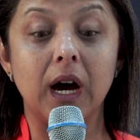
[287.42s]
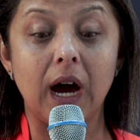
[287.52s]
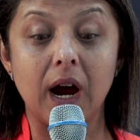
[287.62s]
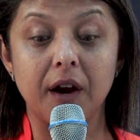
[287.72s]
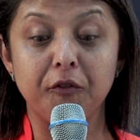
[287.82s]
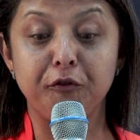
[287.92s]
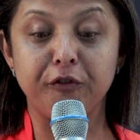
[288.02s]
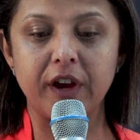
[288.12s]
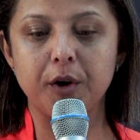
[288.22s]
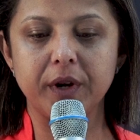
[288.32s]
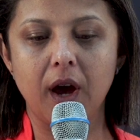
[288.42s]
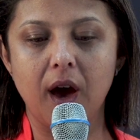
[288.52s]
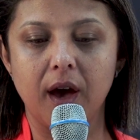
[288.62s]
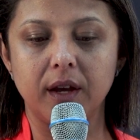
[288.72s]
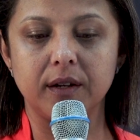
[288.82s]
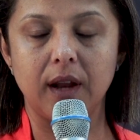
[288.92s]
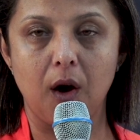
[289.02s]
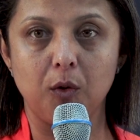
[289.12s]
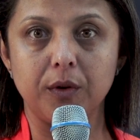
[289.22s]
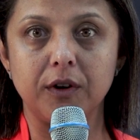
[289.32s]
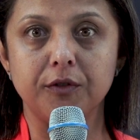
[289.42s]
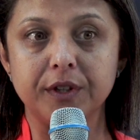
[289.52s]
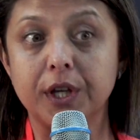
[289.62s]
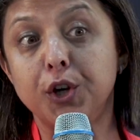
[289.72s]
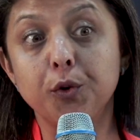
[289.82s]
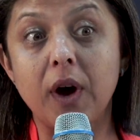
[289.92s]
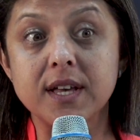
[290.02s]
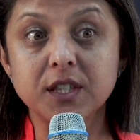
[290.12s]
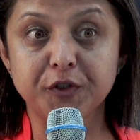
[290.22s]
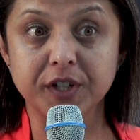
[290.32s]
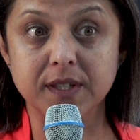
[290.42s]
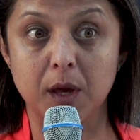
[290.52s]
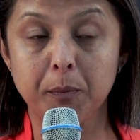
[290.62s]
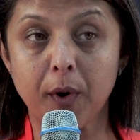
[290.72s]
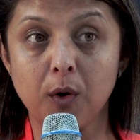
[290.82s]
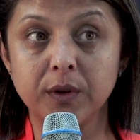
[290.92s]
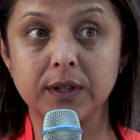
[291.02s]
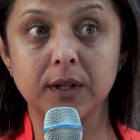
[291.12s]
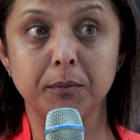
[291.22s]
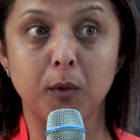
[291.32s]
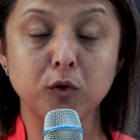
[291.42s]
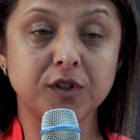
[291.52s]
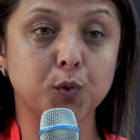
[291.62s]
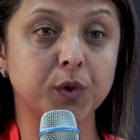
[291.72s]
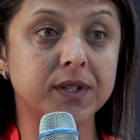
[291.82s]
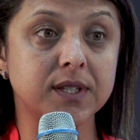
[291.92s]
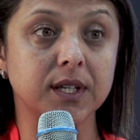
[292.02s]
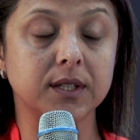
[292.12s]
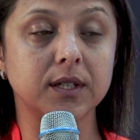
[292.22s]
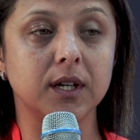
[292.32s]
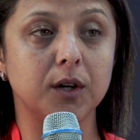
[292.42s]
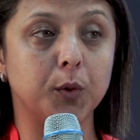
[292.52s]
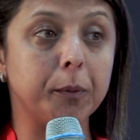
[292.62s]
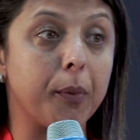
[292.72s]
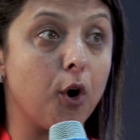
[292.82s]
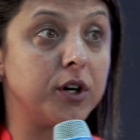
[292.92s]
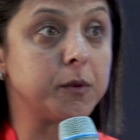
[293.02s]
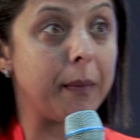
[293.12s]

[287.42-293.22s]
are very high now. In the US, for example, in the most recent report